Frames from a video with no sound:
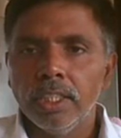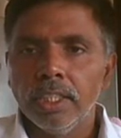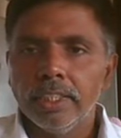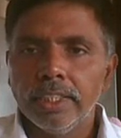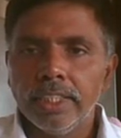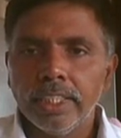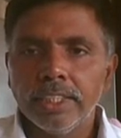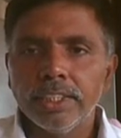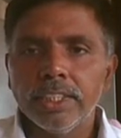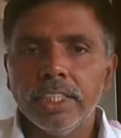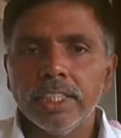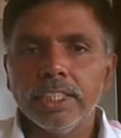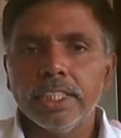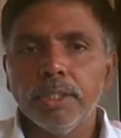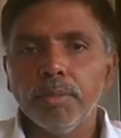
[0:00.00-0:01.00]
dead
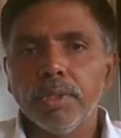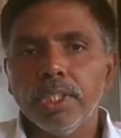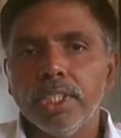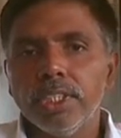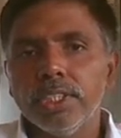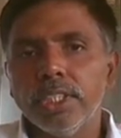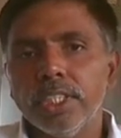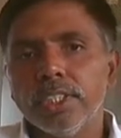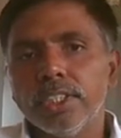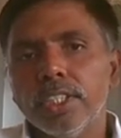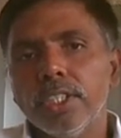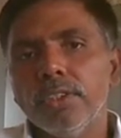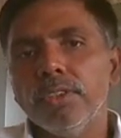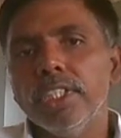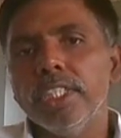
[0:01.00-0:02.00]
stage temperature,
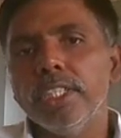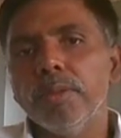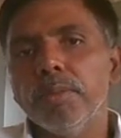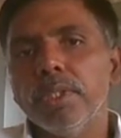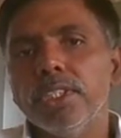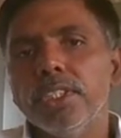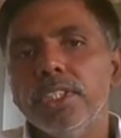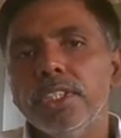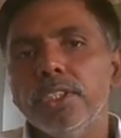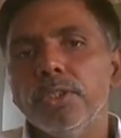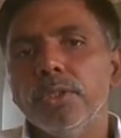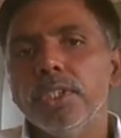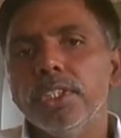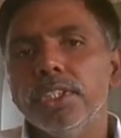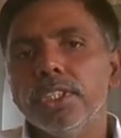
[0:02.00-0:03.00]
surrounding temperature is
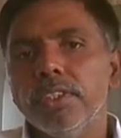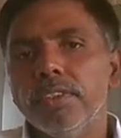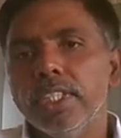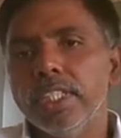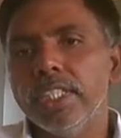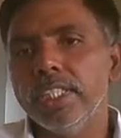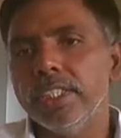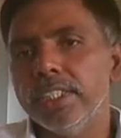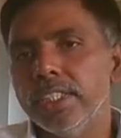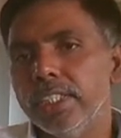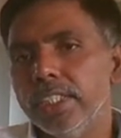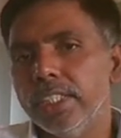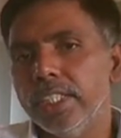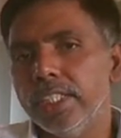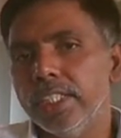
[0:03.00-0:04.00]
27 degrees
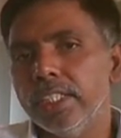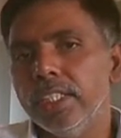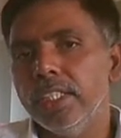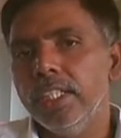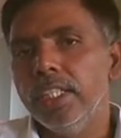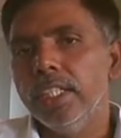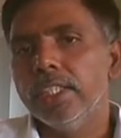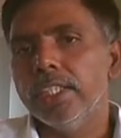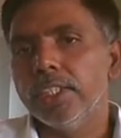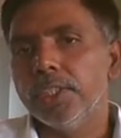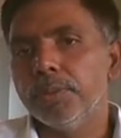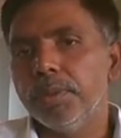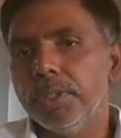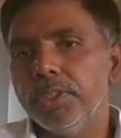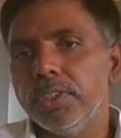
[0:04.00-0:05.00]
centigrade. The
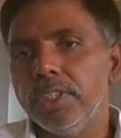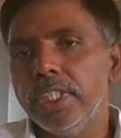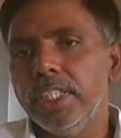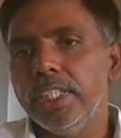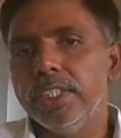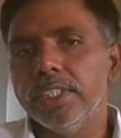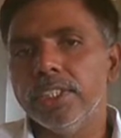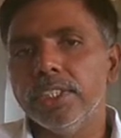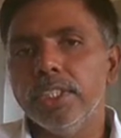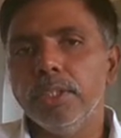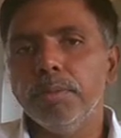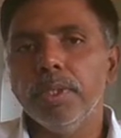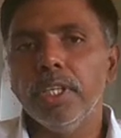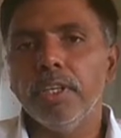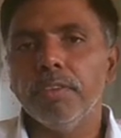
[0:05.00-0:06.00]
specific heat
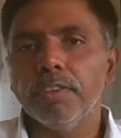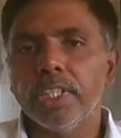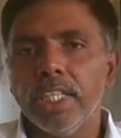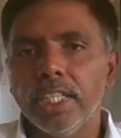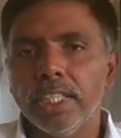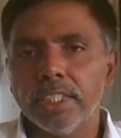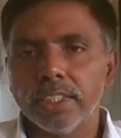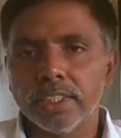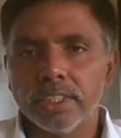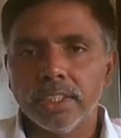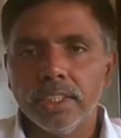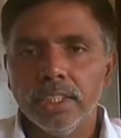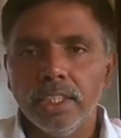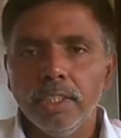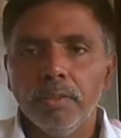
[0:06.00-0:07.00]
Cp of gas,
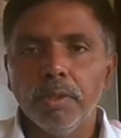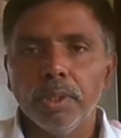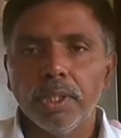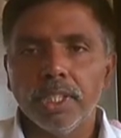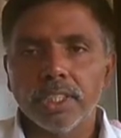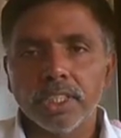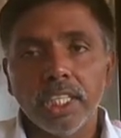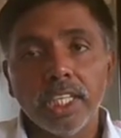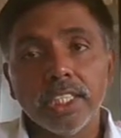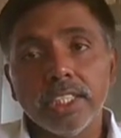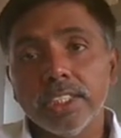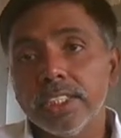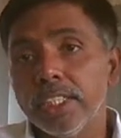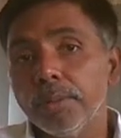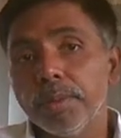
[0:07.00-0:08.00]
because
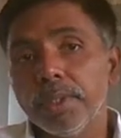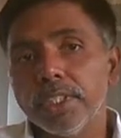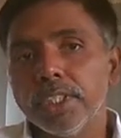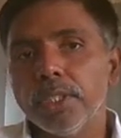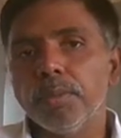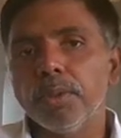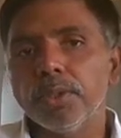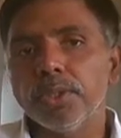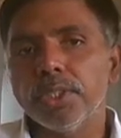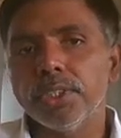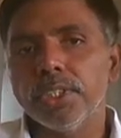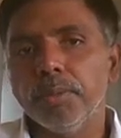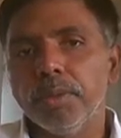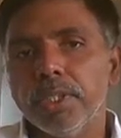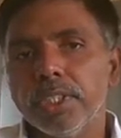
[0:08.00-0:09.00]
constant pressure process they
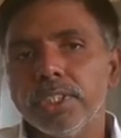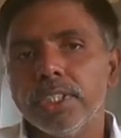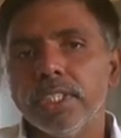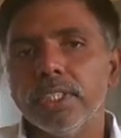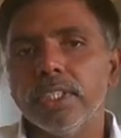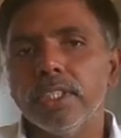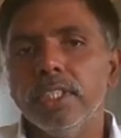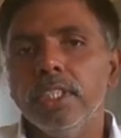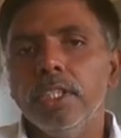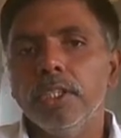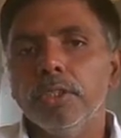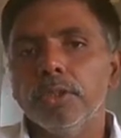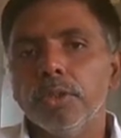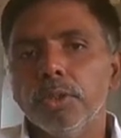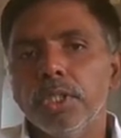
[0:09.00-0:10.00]
mentioned.
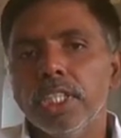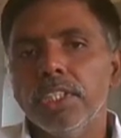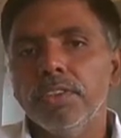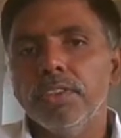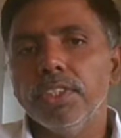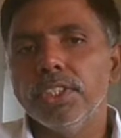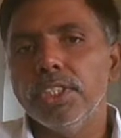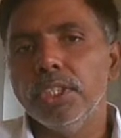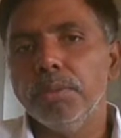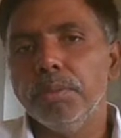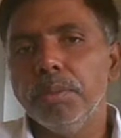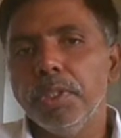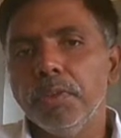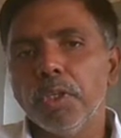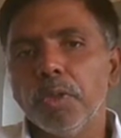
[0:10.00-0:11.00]
So they given
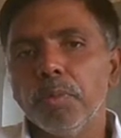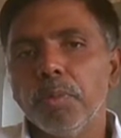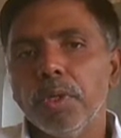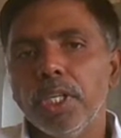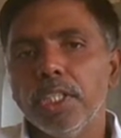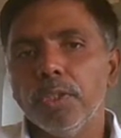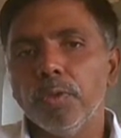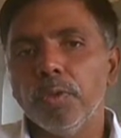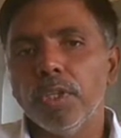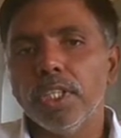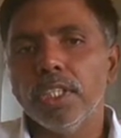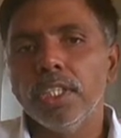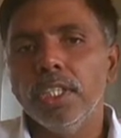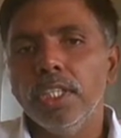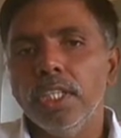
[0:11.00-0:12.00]
Cp
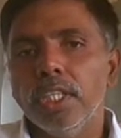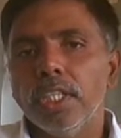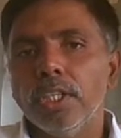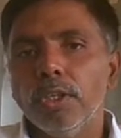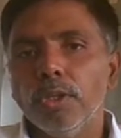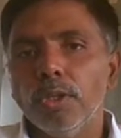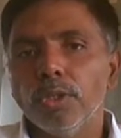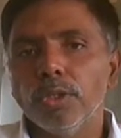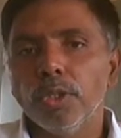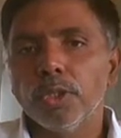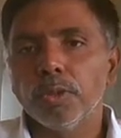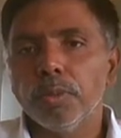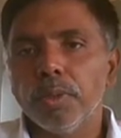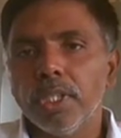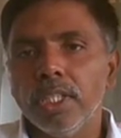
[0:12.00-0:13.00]
1.1 kilojoules
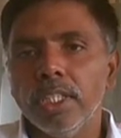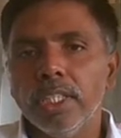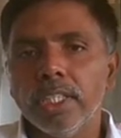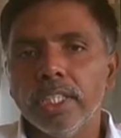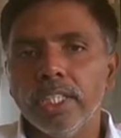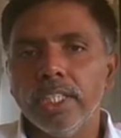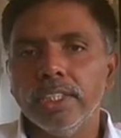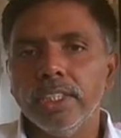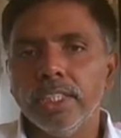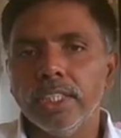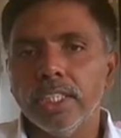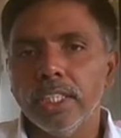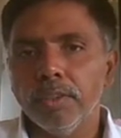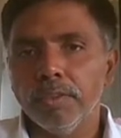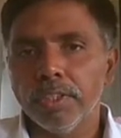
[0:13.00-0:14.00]
per kg
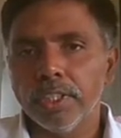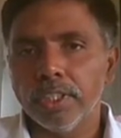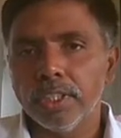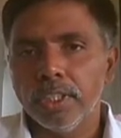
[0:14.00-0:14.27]
Kelvin.